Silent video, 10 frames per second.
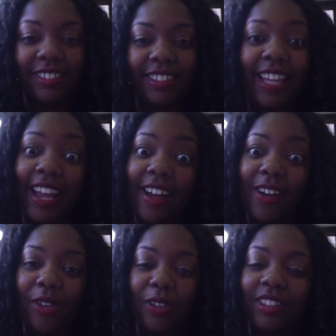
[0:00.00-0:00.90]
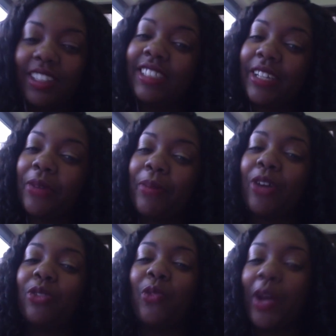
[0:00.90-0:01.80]
Now, let's hear
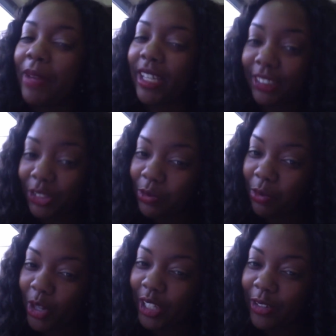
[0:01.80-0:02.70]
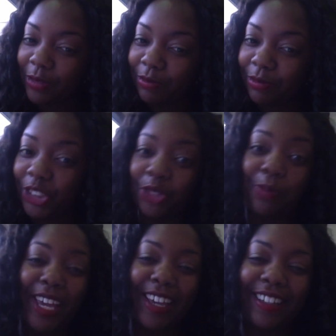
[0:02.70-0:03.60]
about WebEx 2.0.
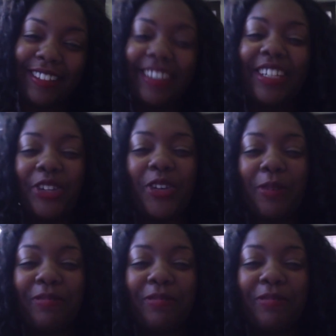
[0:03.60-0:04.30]
Jermaine, you're up